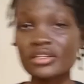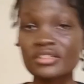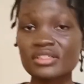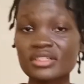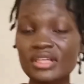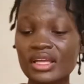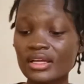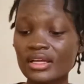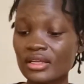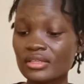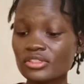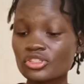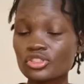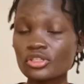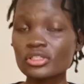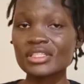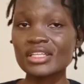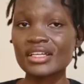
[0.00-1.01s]
Like, in
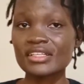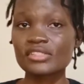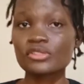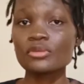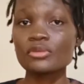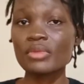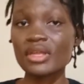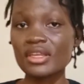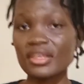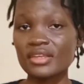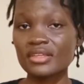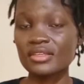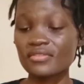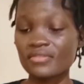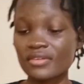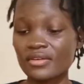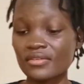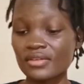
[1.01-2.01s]
short, there's so many
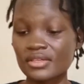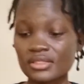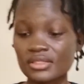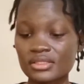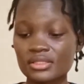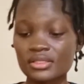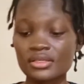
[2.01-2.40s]
different